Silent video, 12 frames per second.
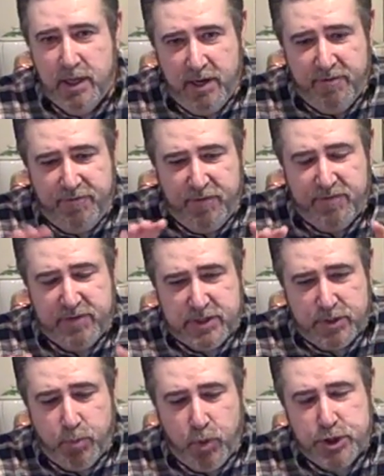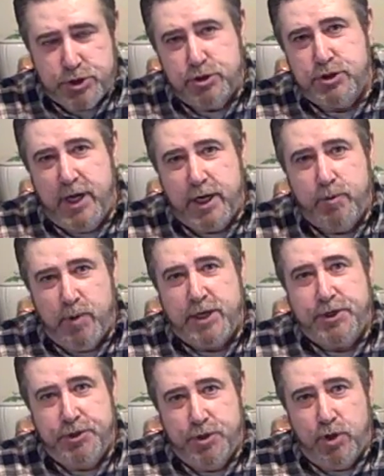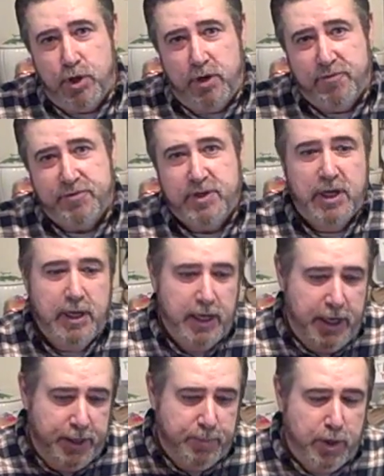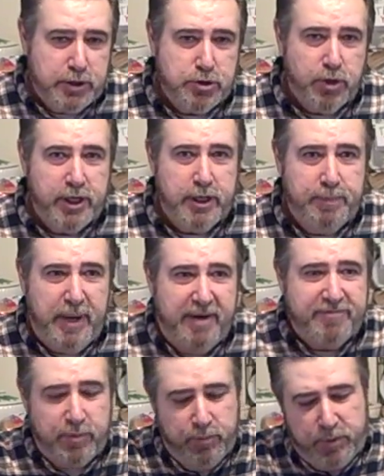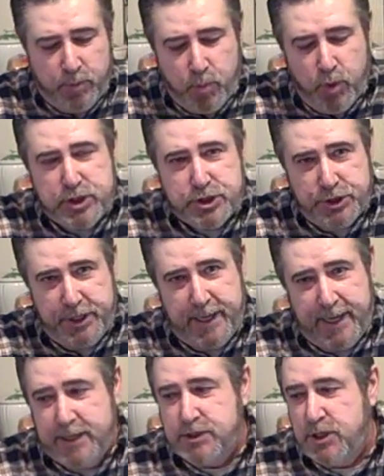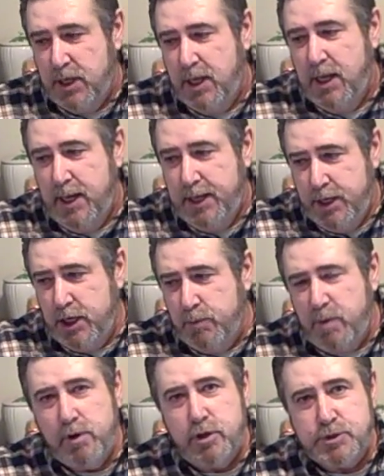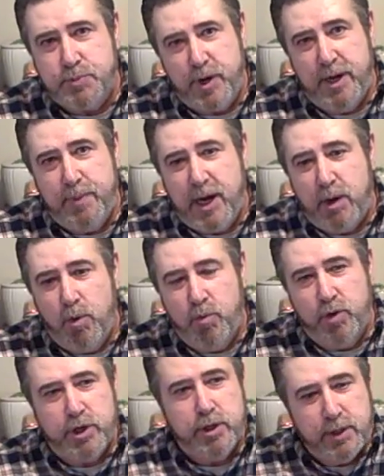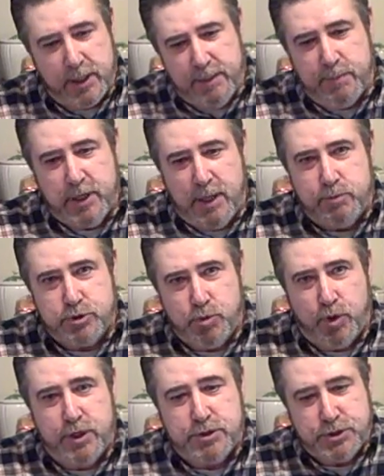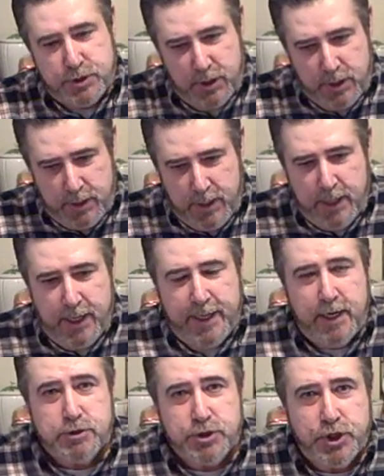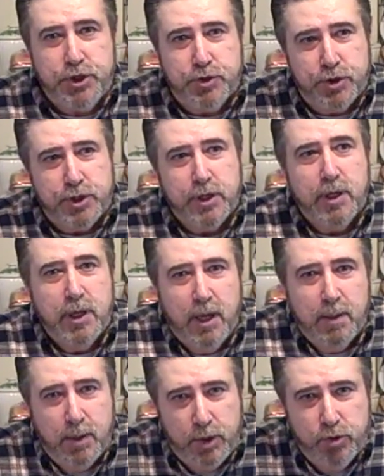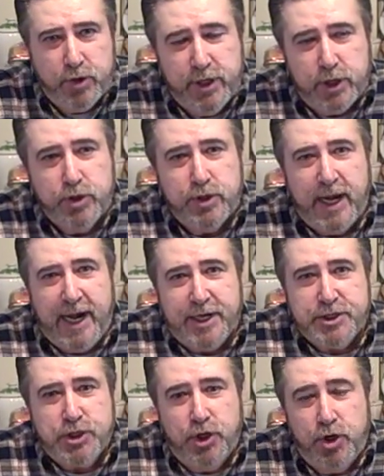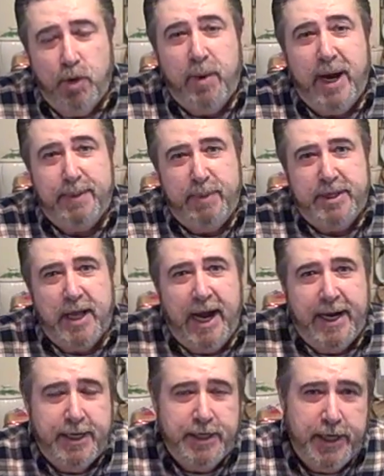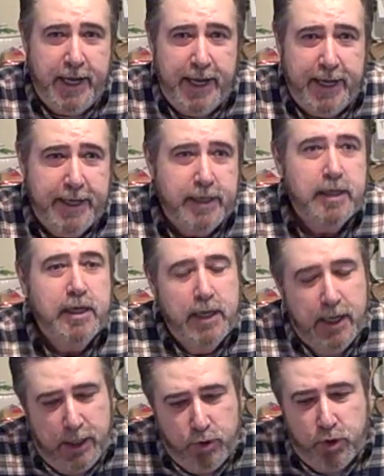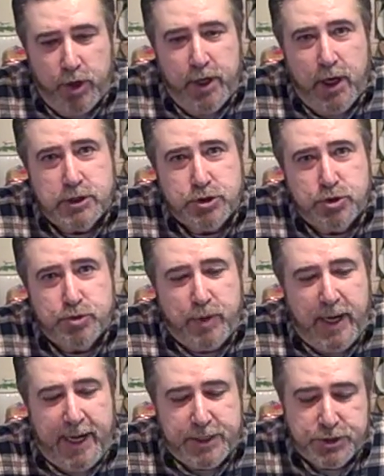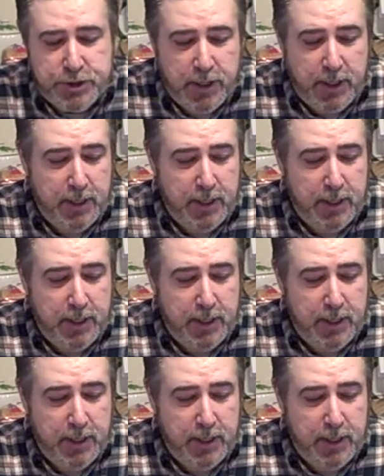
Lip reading: If the moisture is not correct in your loft and your birds don't get a bath to moisten the eggs, you get one little spray bottle of water, give them a couple squirts, and that'll secure. You'll get a good hatch, nobody be dying in the egg, and all your youngsters will hatch.